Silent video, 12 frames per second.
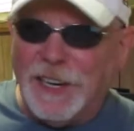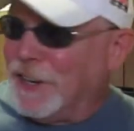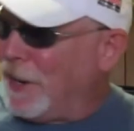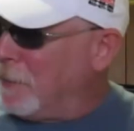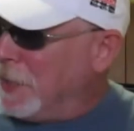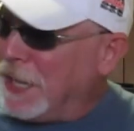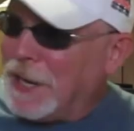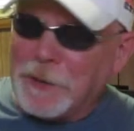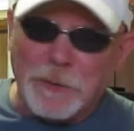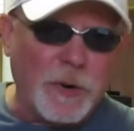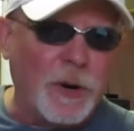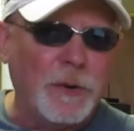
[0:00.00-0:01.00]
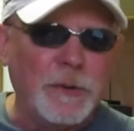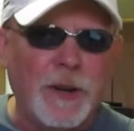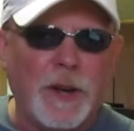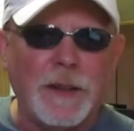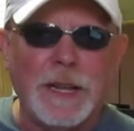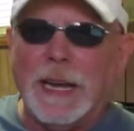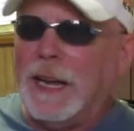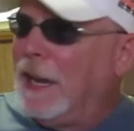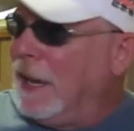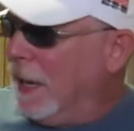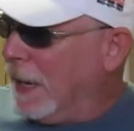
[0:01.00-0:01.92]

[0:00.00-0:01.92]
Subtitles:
coming down the road and all that.